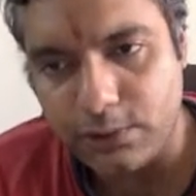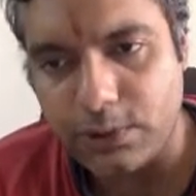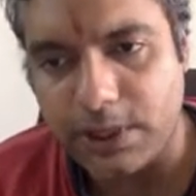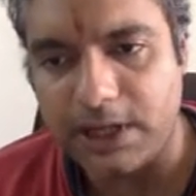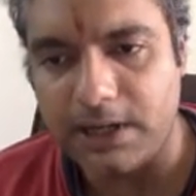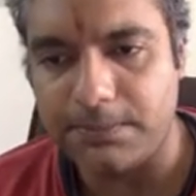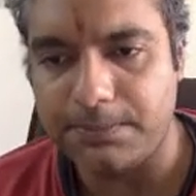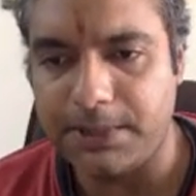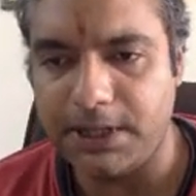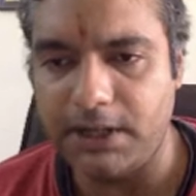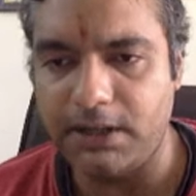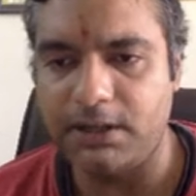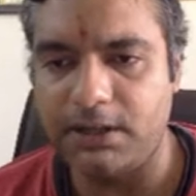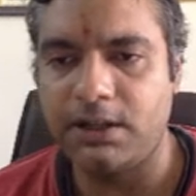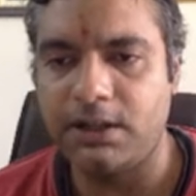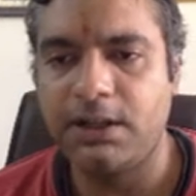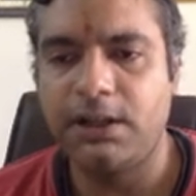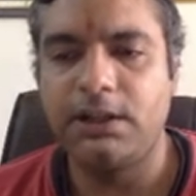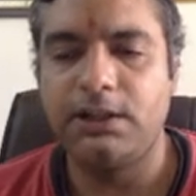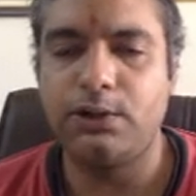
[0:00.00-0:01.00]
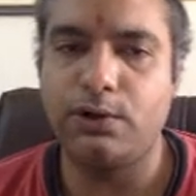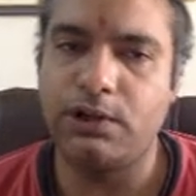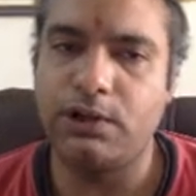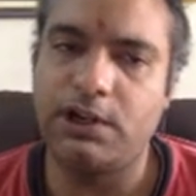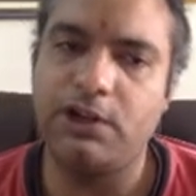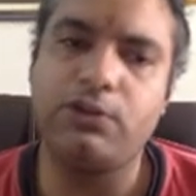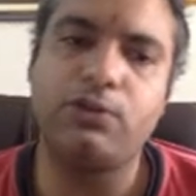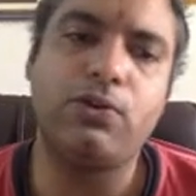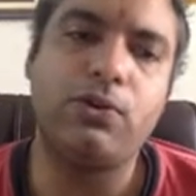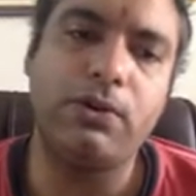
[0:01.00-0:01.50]
can obtain. You
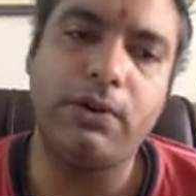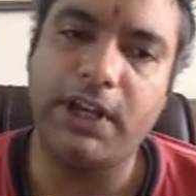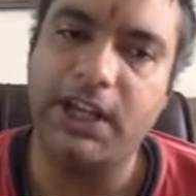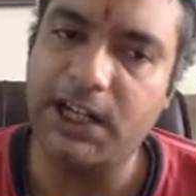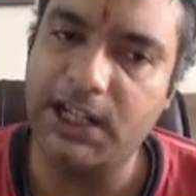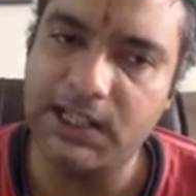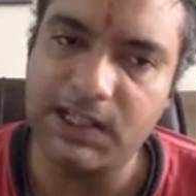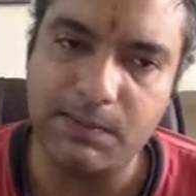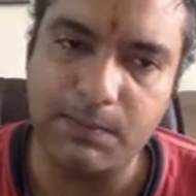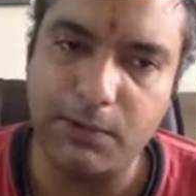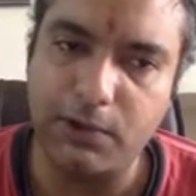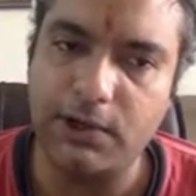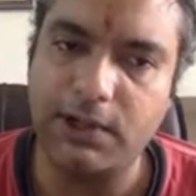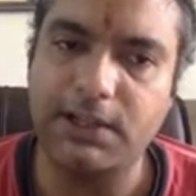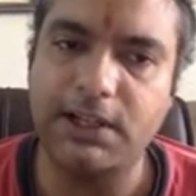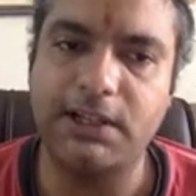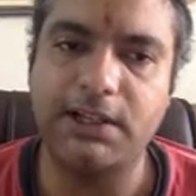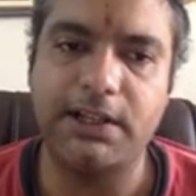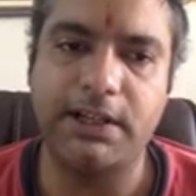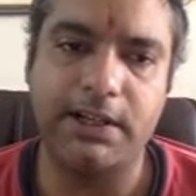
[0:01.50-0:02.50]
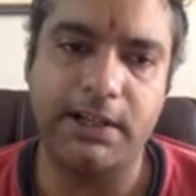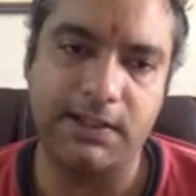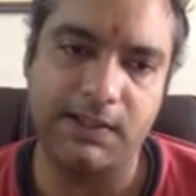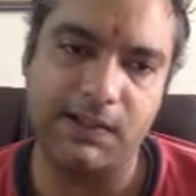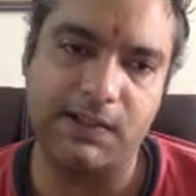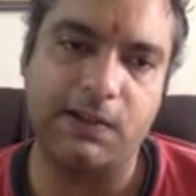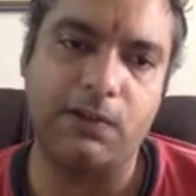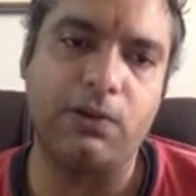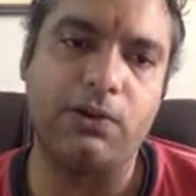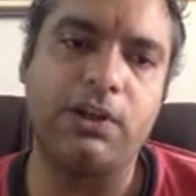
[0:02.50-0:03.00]
cannot go any smaller than the
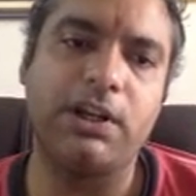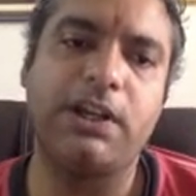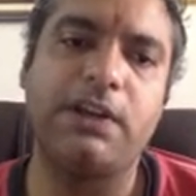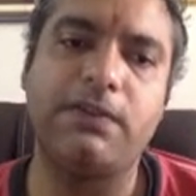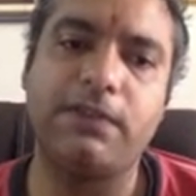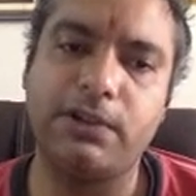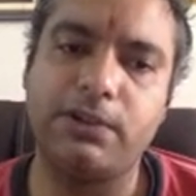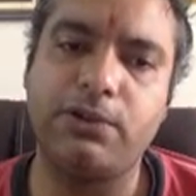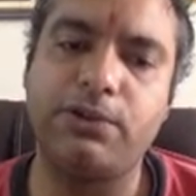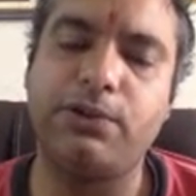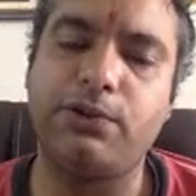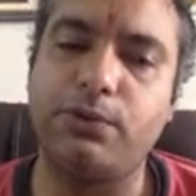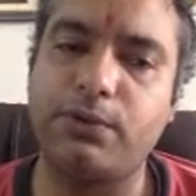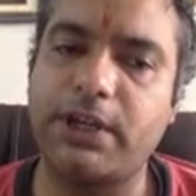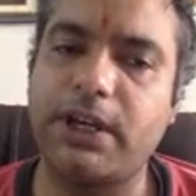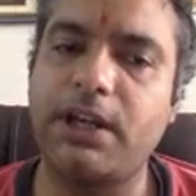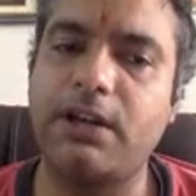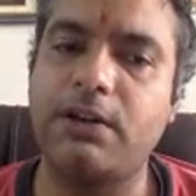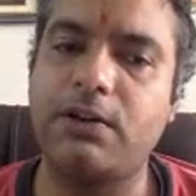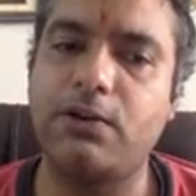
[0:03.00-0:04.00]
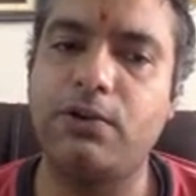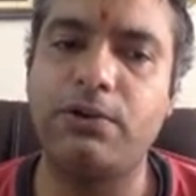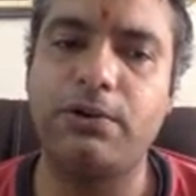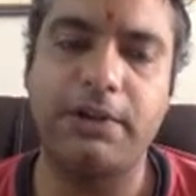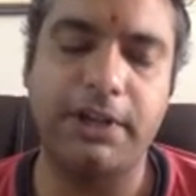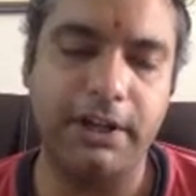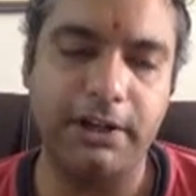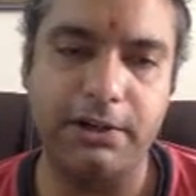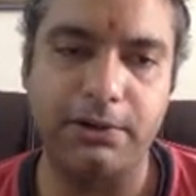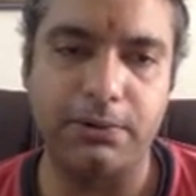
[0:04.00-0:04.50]
hexagon, even though you can go
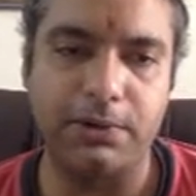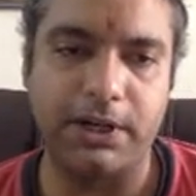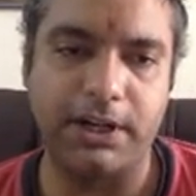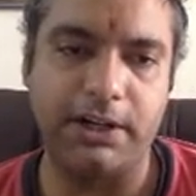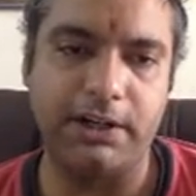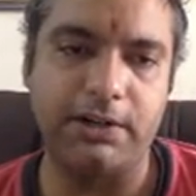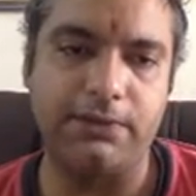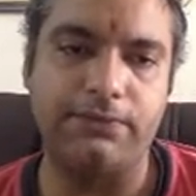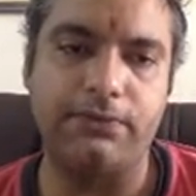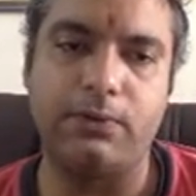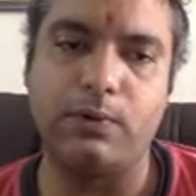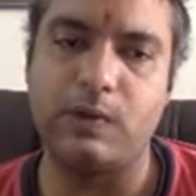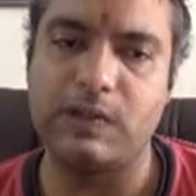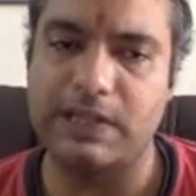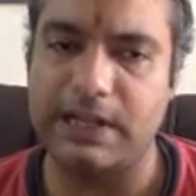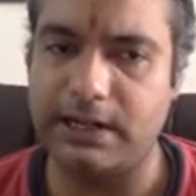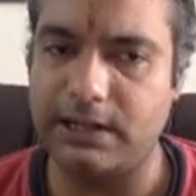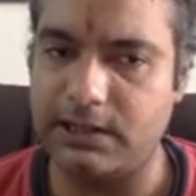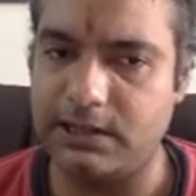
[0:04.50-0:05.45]
into a kind of four-sided